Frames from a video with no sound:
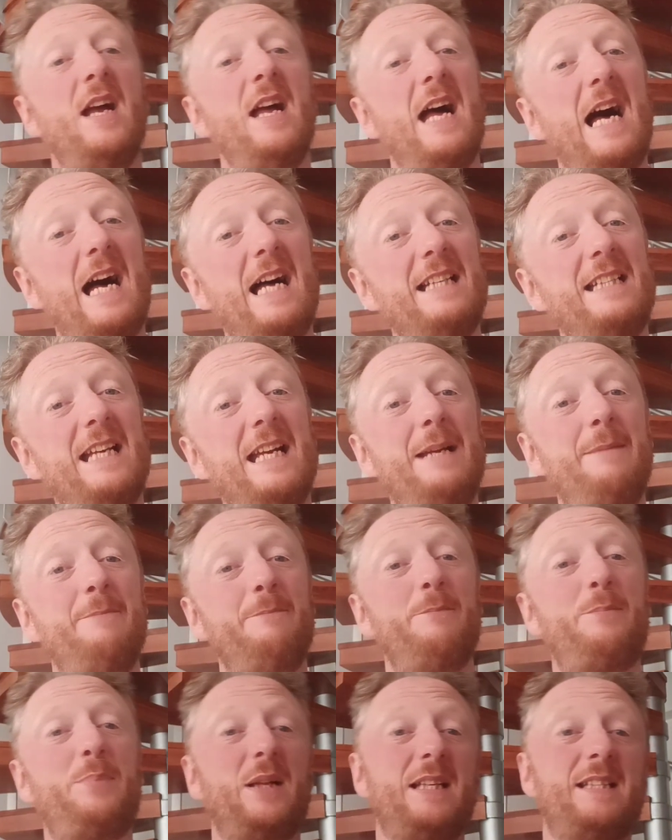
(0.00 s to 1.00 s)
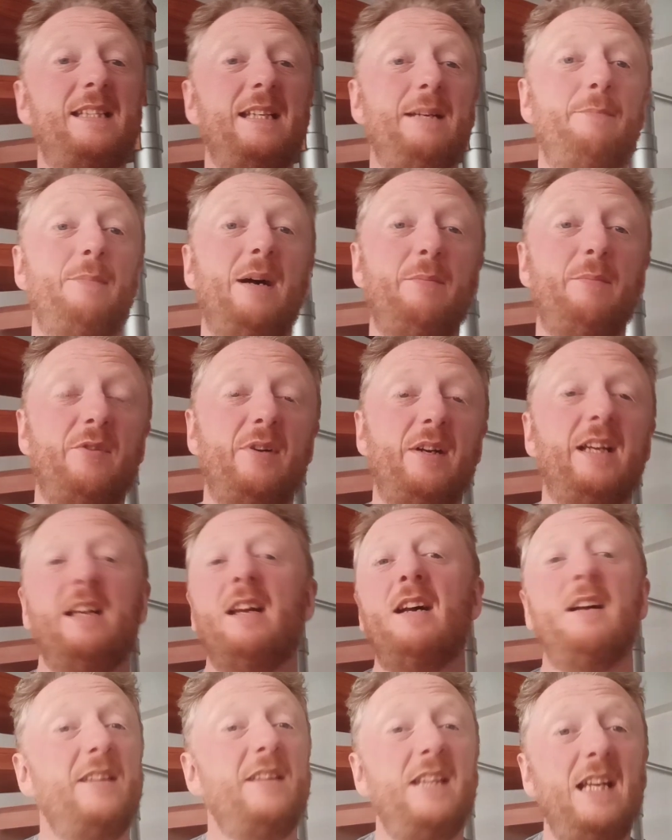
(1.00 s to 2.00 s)
And implicit memory,
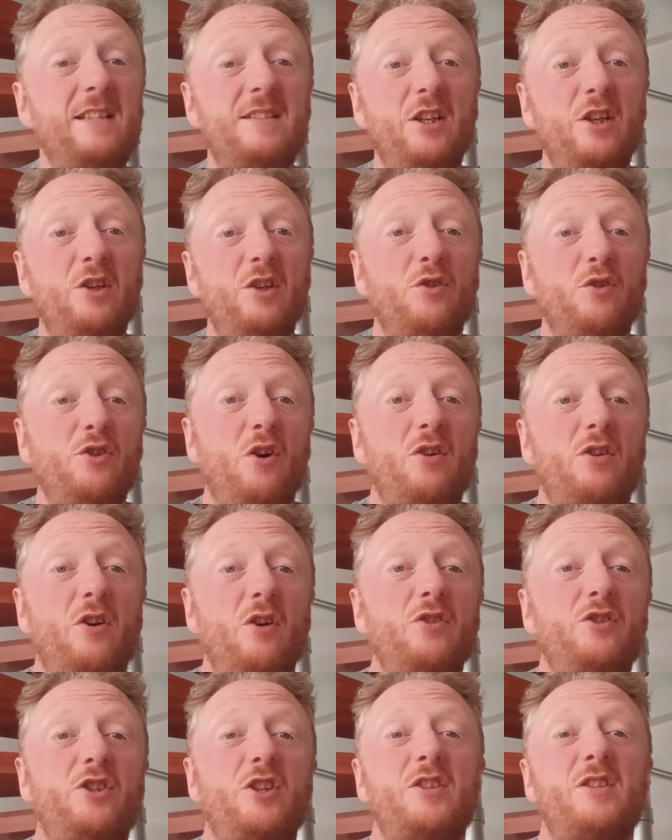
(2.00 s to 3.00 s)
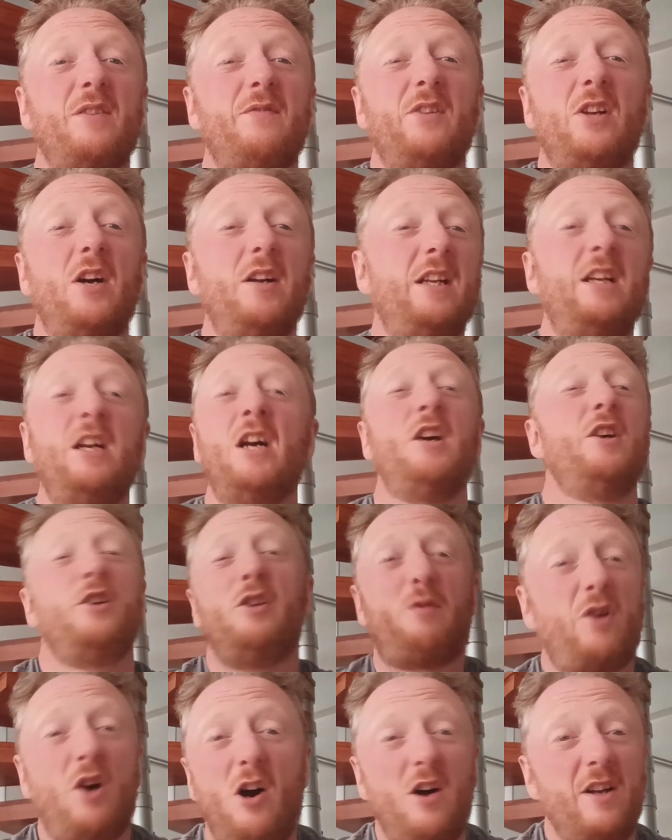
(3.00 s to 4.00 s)
things that you're not conscious of learning, you
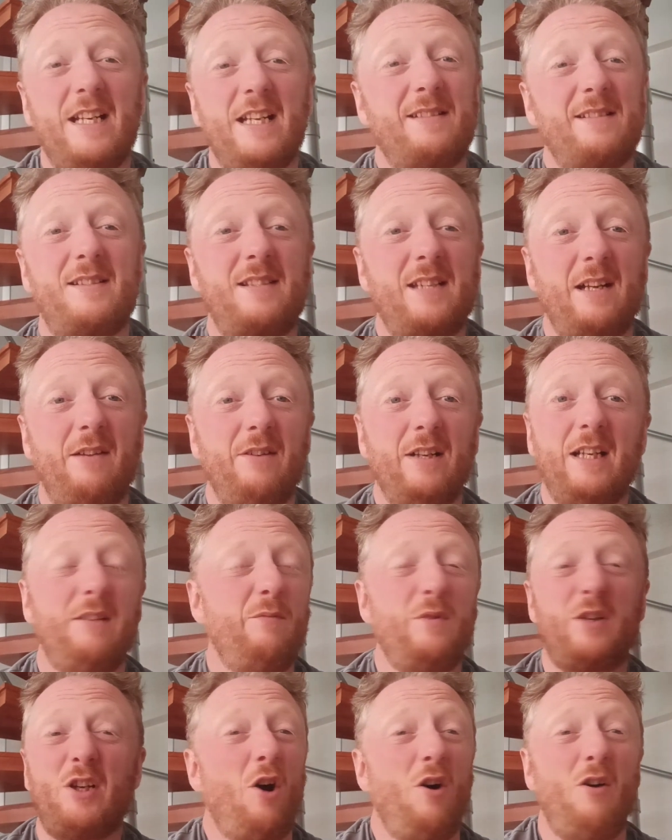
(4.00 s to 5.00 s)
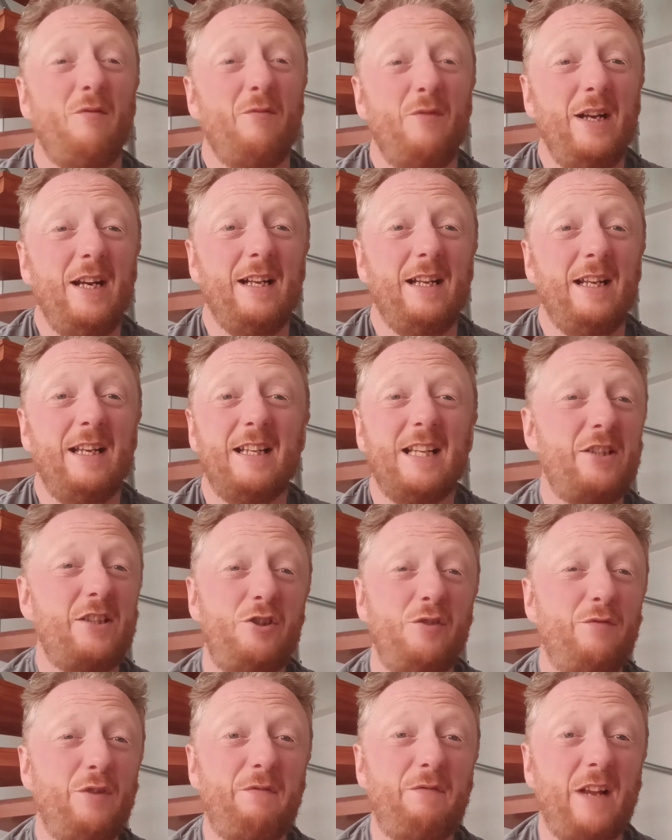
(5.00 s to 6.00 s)
can't necessarily, you can't really, unless
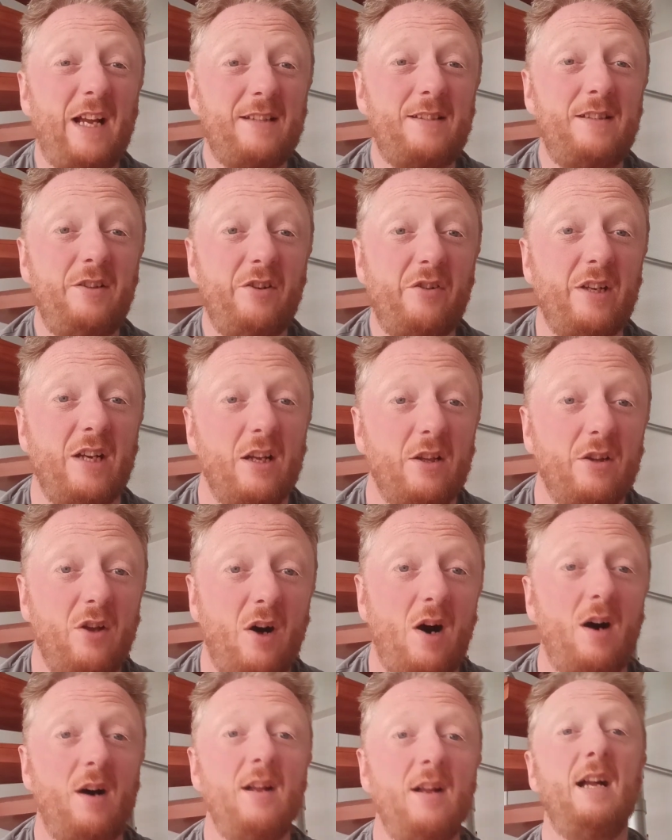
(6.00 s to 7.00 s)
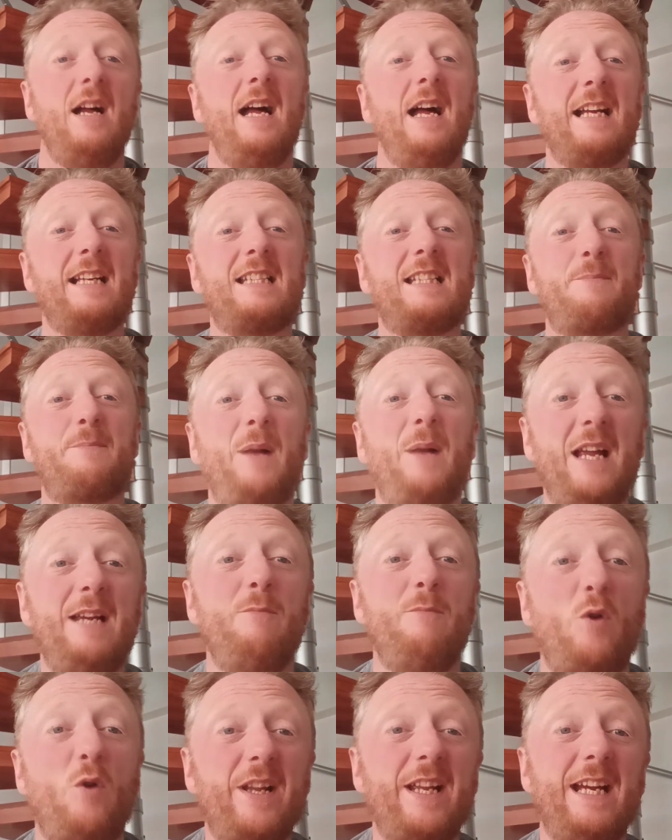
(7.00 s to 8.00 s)
you've reflected on it a lot, explain
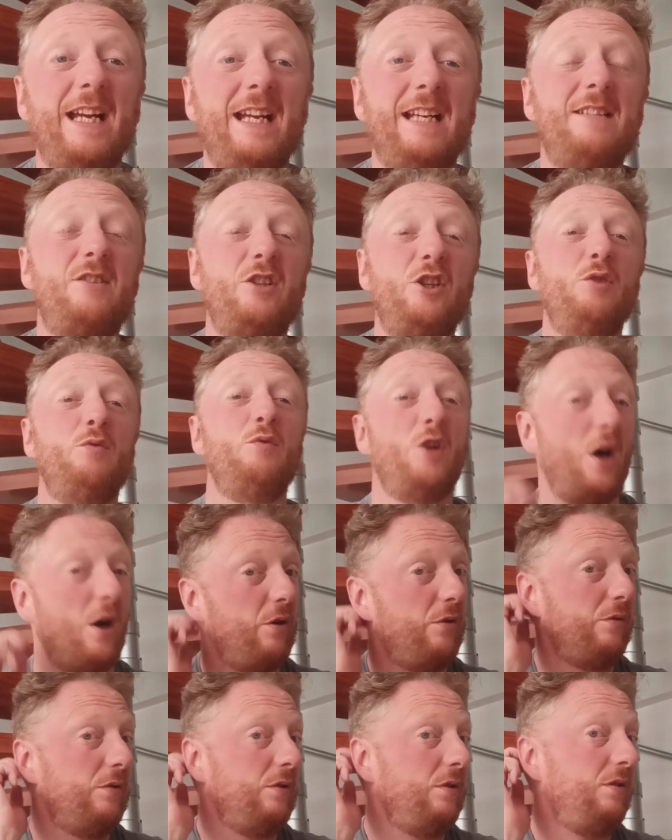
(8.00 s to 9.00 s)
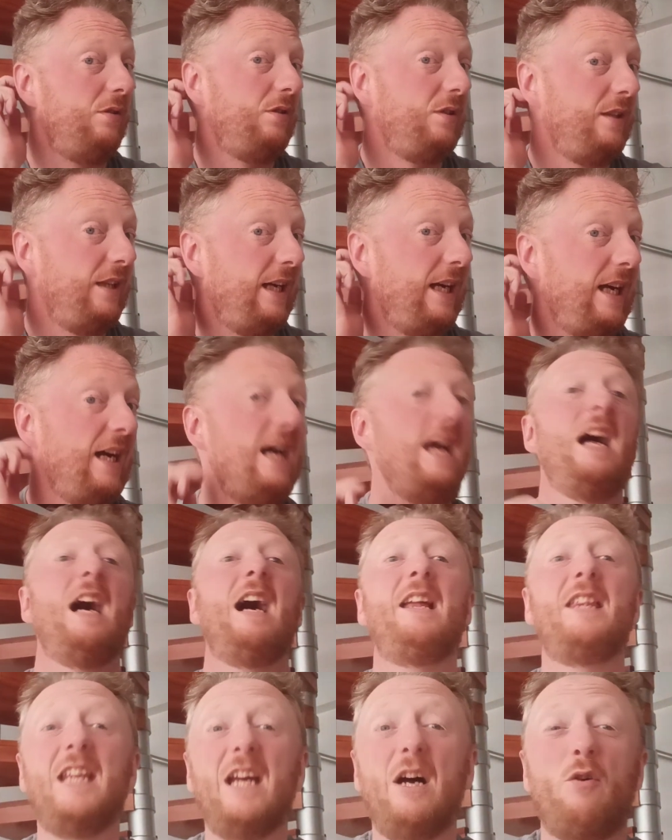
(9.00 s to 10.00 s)
what it is you know, yeah?
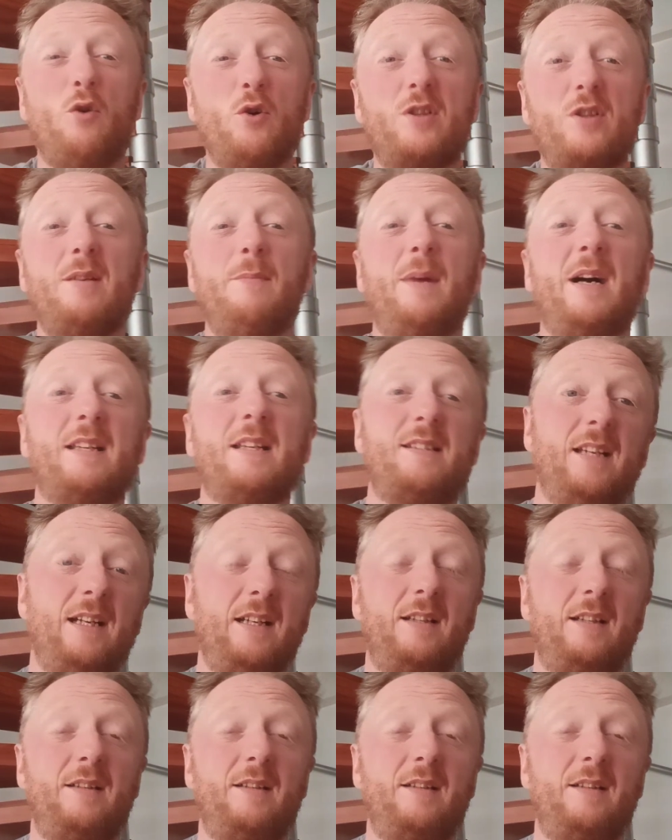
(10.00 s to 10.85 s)
And they're automatic.